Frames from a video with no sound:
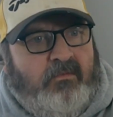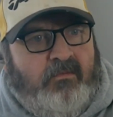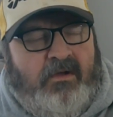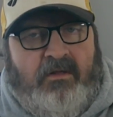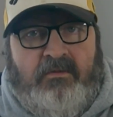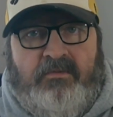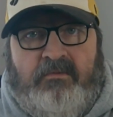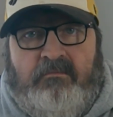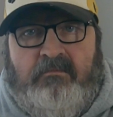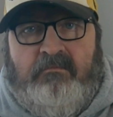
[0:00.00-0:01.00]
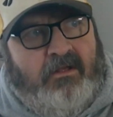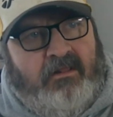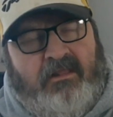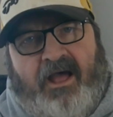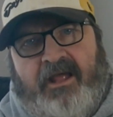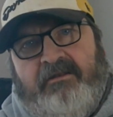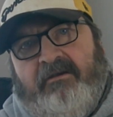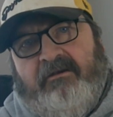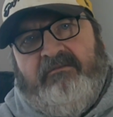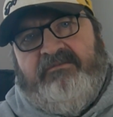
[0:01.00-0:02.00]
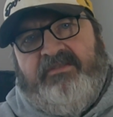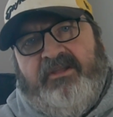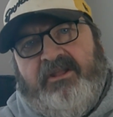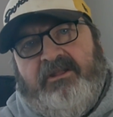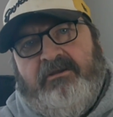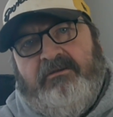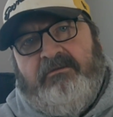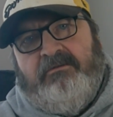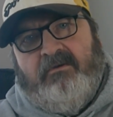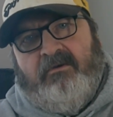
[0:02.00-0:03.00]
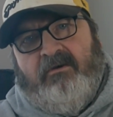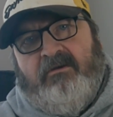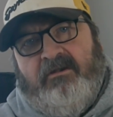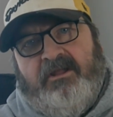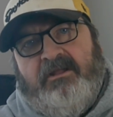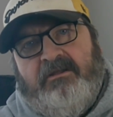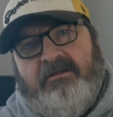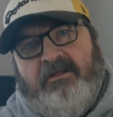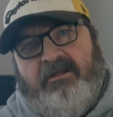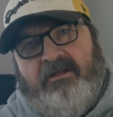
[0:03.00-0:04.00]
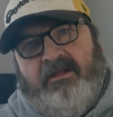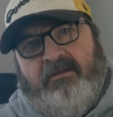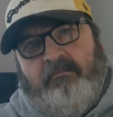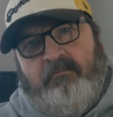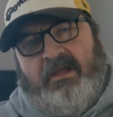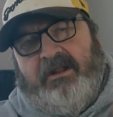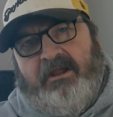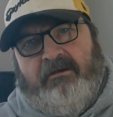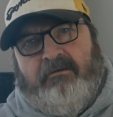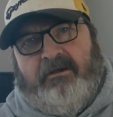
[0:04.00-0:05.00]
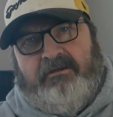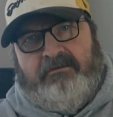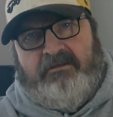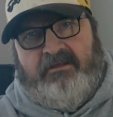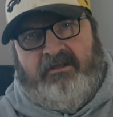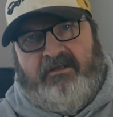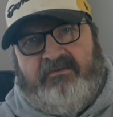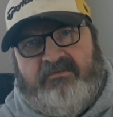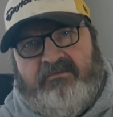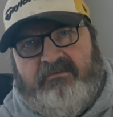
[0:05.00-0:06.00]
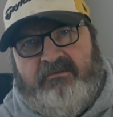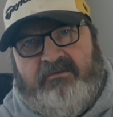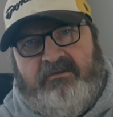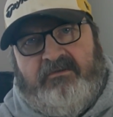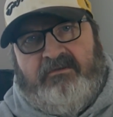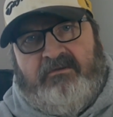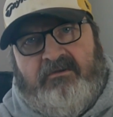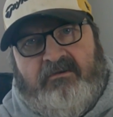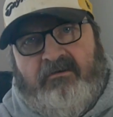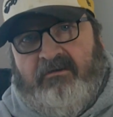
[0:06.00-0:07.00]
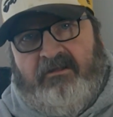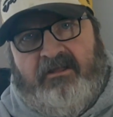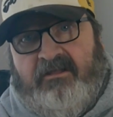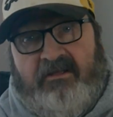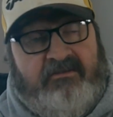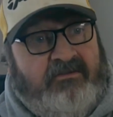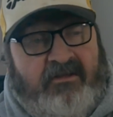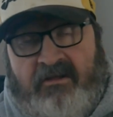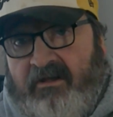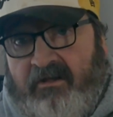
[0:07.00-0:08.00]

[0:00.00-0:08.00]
Well, a lot of the early and mid-era kits, early kits,